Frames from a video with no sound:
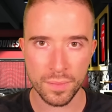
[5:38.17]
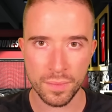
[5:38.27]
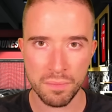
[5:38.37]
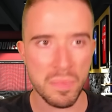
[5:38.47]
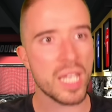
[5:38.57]

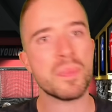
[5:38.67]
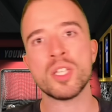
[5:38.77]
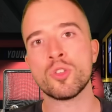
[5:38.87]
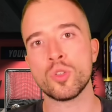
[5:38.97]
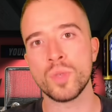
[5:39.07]
Maybe
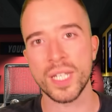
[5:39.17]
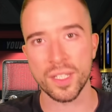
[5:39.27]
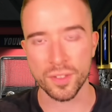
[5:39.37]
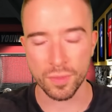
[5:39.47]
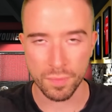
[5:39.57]
in 2
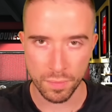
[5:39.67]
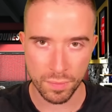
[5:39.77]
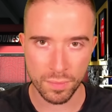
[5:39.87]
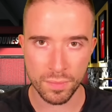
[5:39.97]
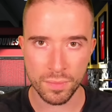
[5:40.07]
years.
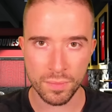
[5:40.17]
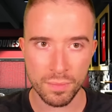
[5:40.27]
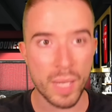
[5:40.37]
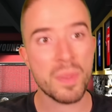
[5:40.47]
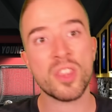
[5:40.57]

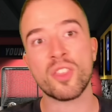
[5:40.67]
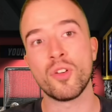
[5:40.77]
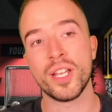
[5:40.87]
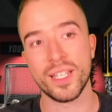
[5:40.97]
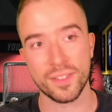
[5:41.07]
Maybe in 3
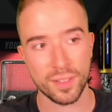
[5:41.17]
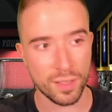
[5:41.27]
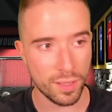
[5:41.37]
years.